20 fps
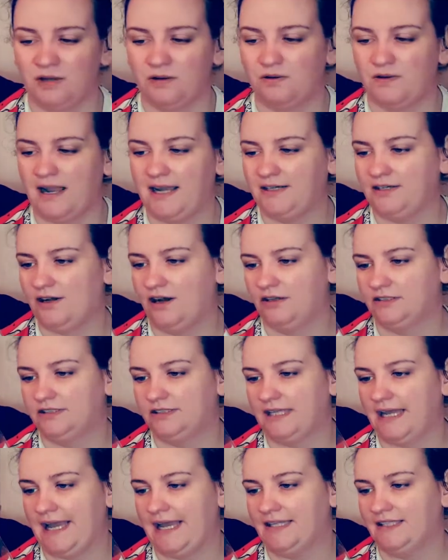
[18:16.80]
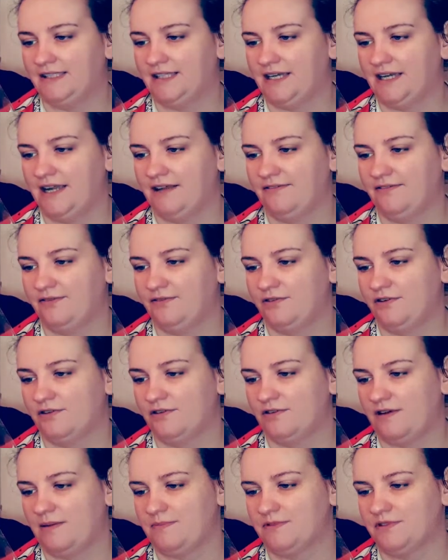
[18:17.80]
why not? And they have
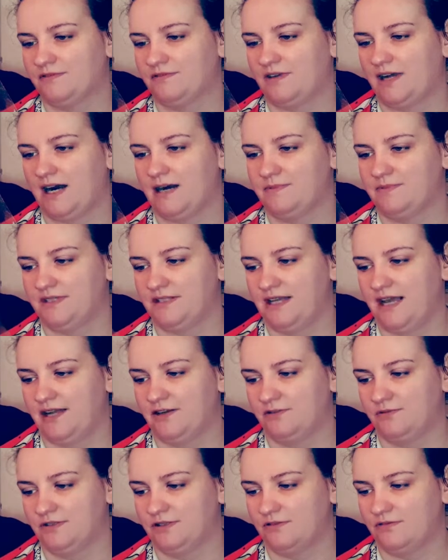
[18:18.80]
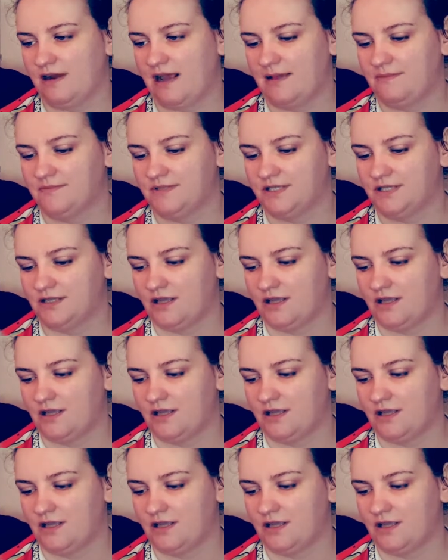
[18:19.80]
4 grams of carbs in 100 grams,